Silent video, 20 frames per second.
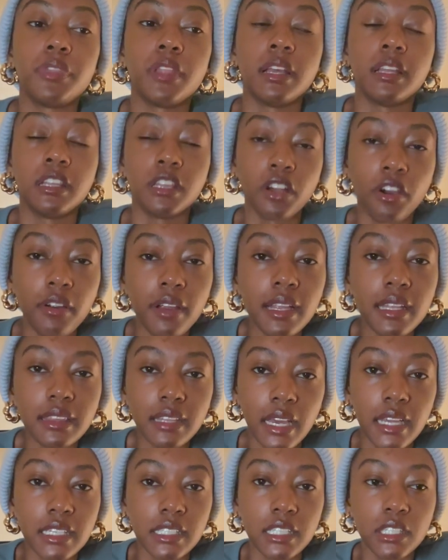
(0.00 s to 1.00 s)
Lauren
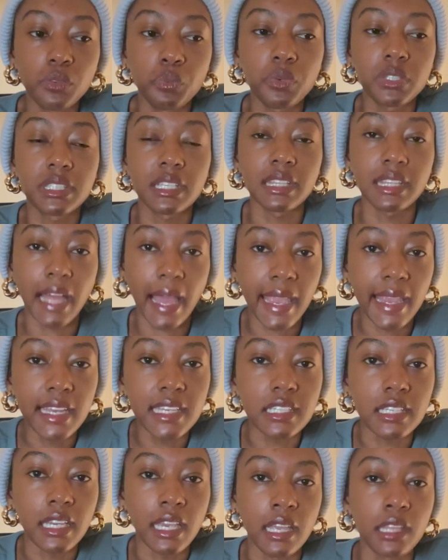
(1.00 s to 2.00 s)
London was
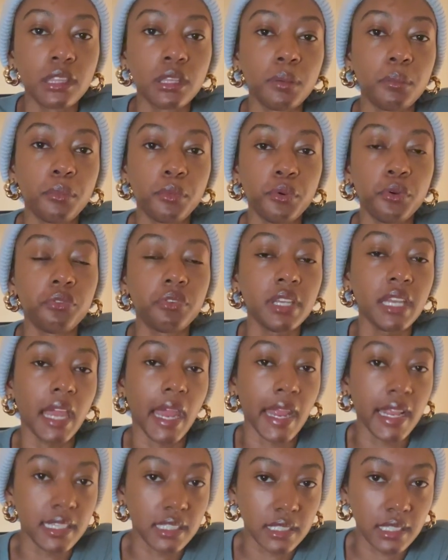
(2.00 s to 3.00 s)
liked in the movie
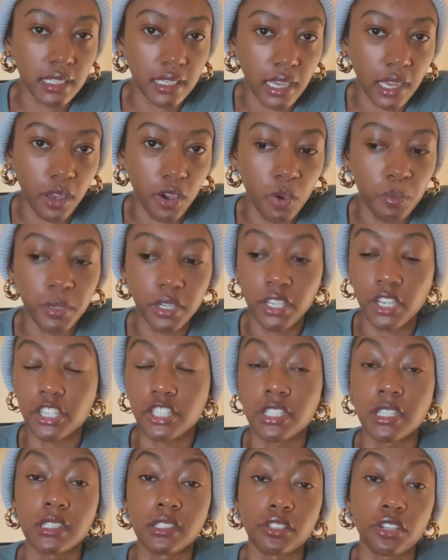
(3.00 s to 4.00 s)
ATL because
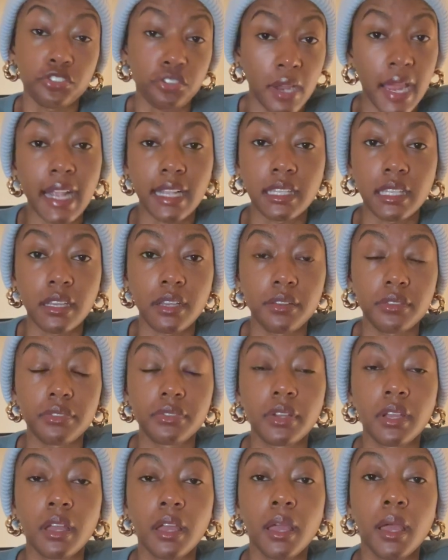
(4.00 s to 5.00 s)
she's attractive,
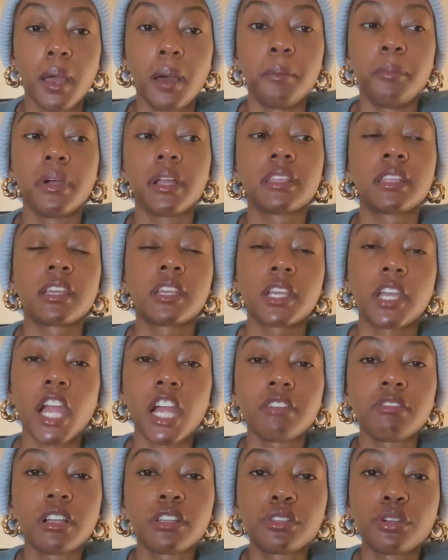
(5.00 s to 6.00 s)
but the
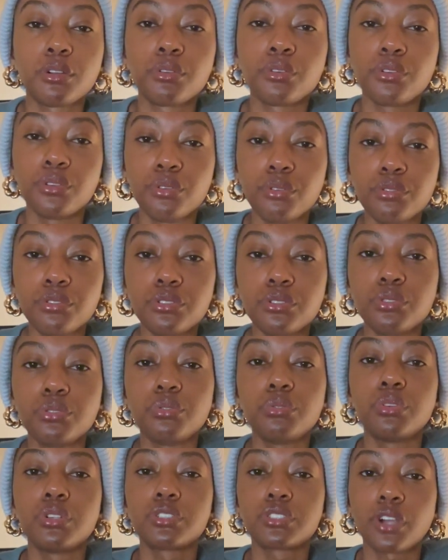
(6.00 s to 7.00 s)
character
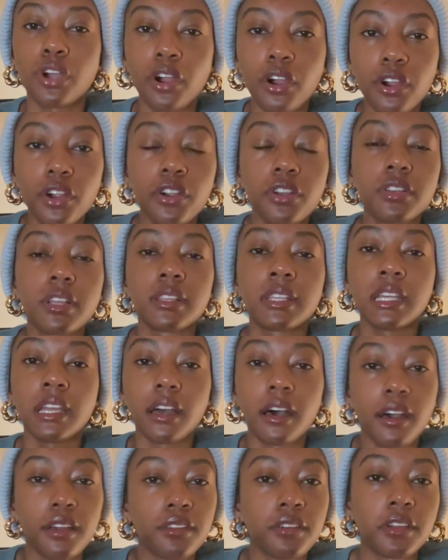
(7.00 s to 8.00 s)
Nunu turned the
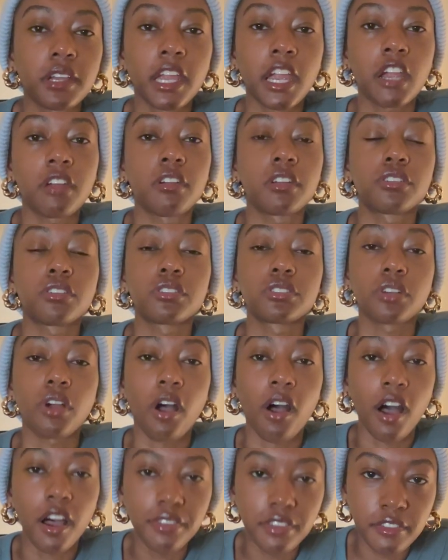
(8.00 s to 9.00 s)
other characters
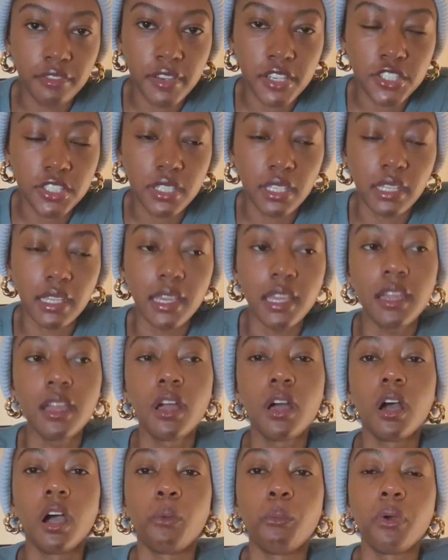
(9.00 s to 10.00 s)
off eventually
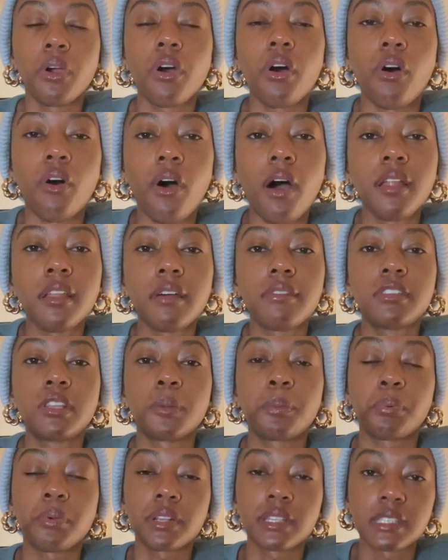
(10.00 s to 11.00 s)
with all of the
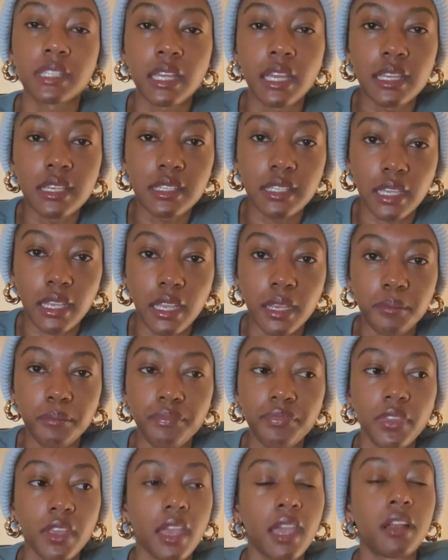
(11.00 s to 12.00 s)
pretending
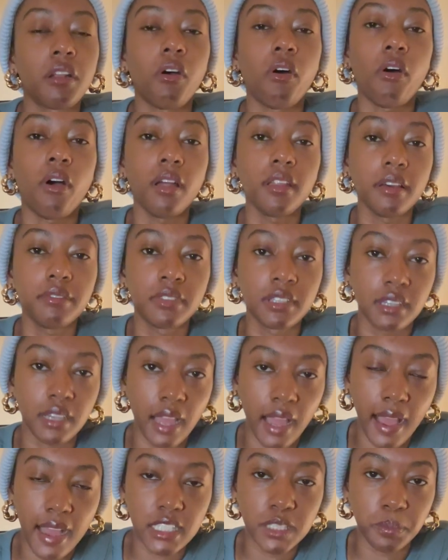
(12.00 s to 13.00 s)
and all of the
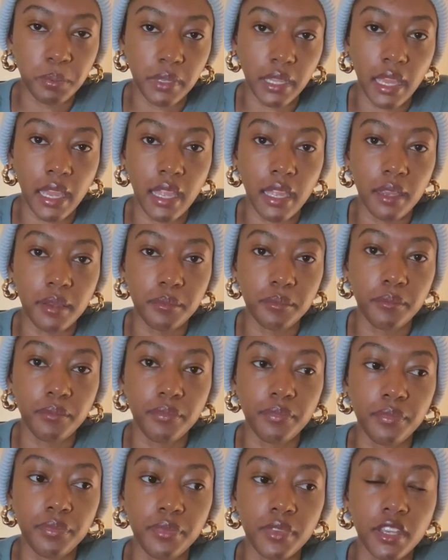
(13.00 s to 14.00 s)
cosplaying.
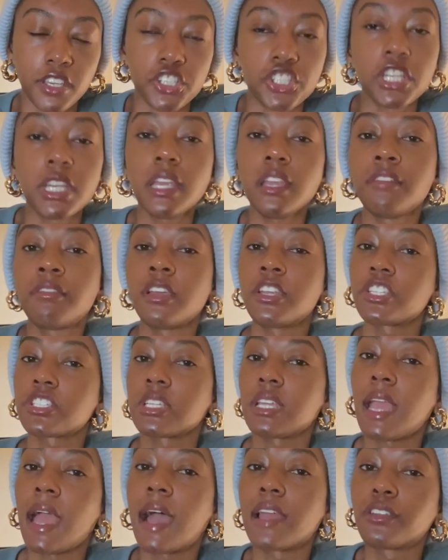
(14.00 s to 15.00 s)
She
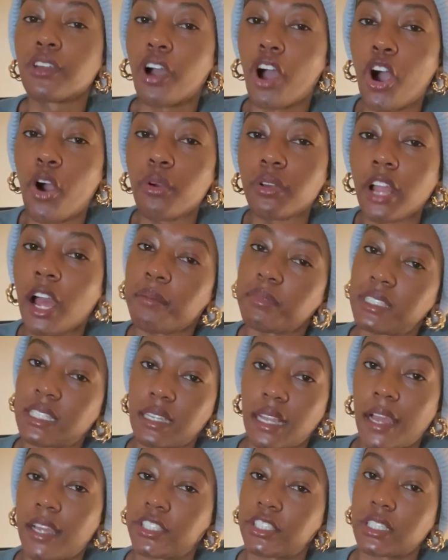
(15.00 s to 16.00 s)
eventually had to own up to
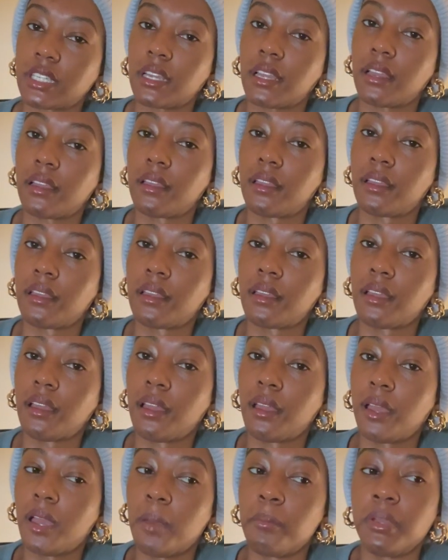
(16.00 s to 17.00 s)
that shit,
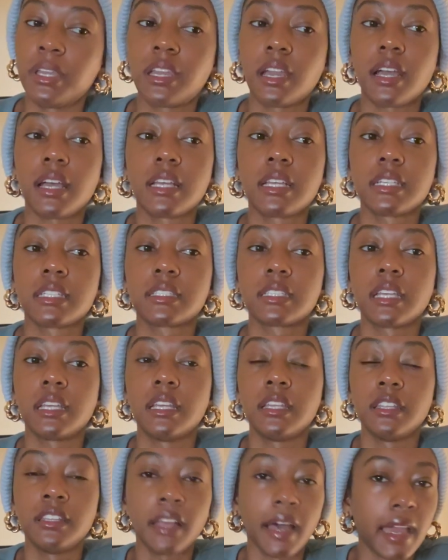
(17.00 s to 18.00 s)
because
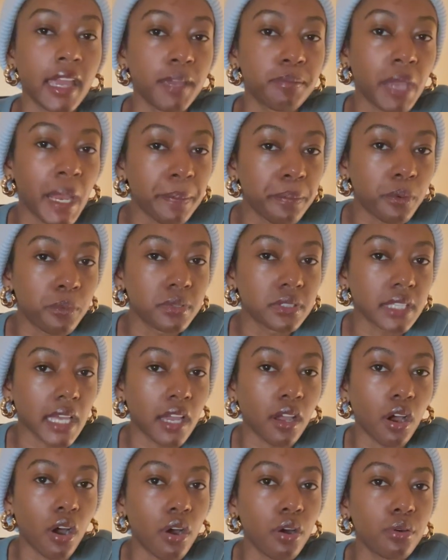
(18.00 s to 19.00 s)
like people was
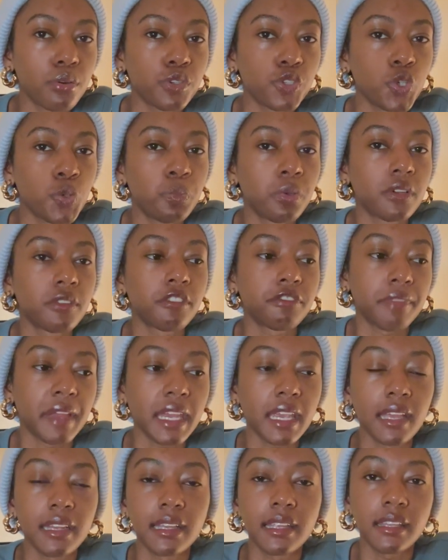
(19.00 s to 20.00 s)
like, oh, you've been
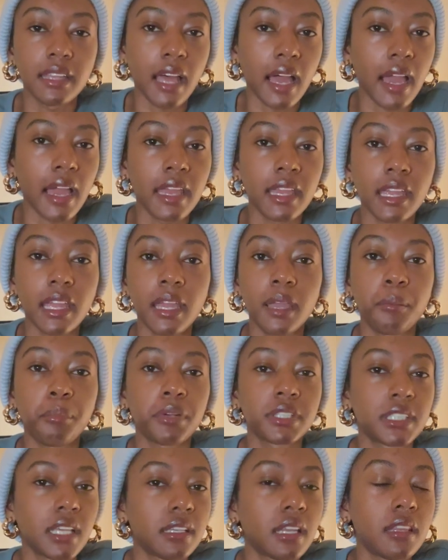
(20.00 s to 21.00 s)
faking and lying and
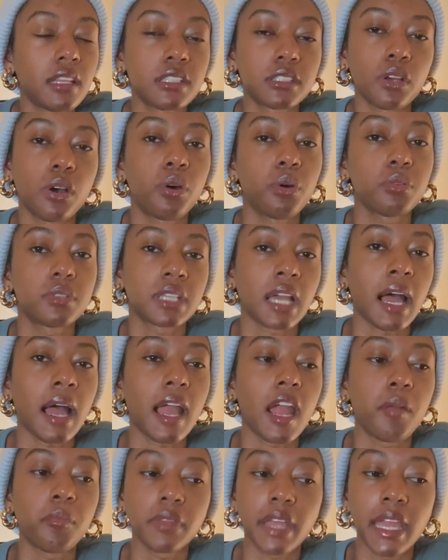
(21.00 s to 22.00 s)
pretending this whole
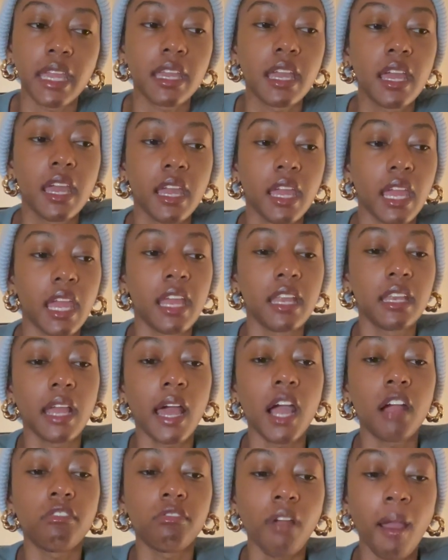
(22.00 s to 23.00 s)
time. Like, and
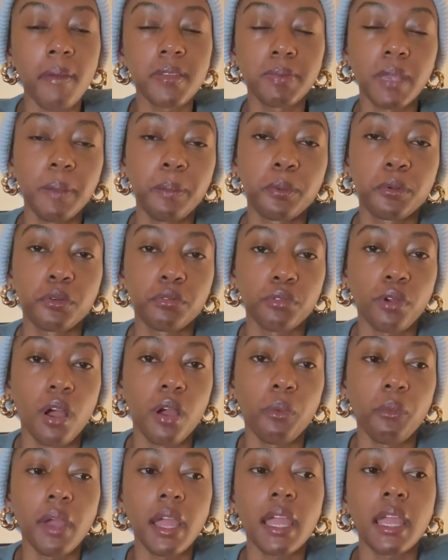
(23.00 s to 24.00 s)
that rubs people the
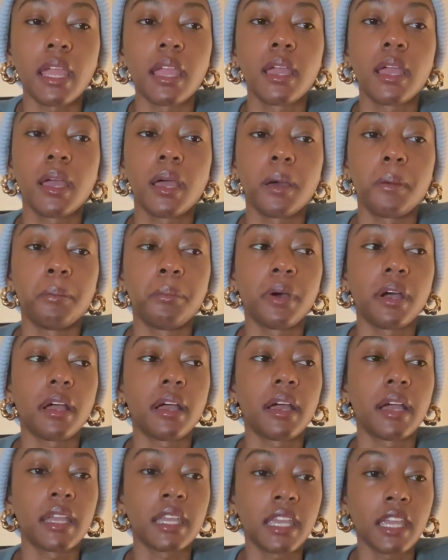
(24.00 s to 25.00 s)
wrong way.
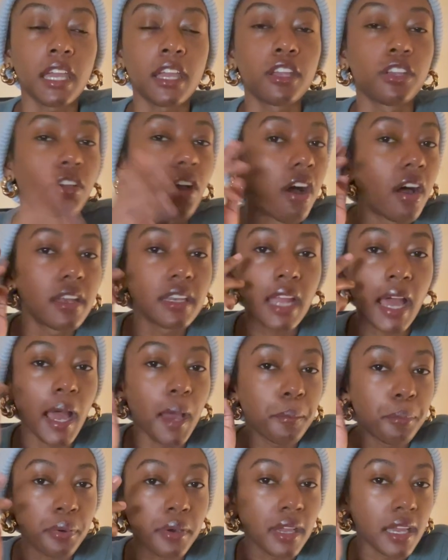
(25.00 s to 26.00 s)
But again, y'all
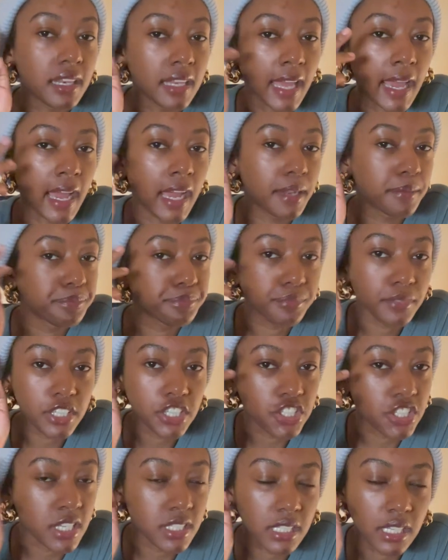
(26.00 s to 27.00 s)
not putting that
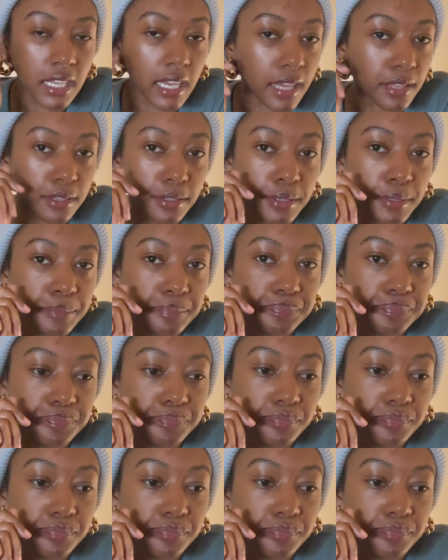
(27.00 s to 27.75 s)
shit together.